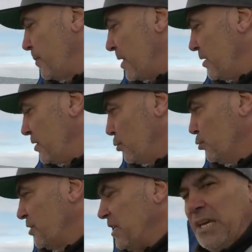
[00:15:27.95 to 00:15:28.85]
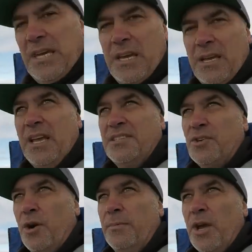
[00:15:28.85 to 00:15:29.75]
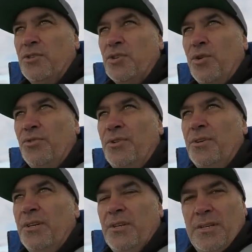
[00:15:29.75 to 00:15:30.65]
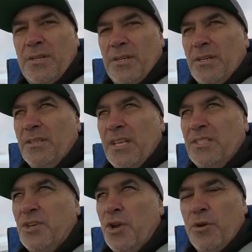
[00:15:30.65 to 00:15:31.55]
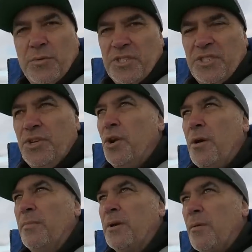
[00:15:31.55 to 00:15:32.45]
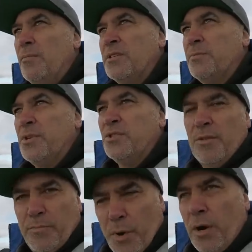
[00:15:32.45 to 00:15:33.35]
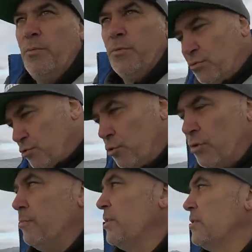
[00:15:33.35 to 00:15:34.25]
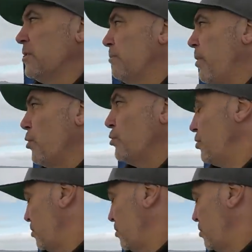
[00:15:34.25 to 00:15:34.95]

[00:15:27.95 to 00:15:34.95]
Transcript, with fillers: But you'll see as time goes on, these gurnard will just turn up in numbers because the burley will draw them into the boat.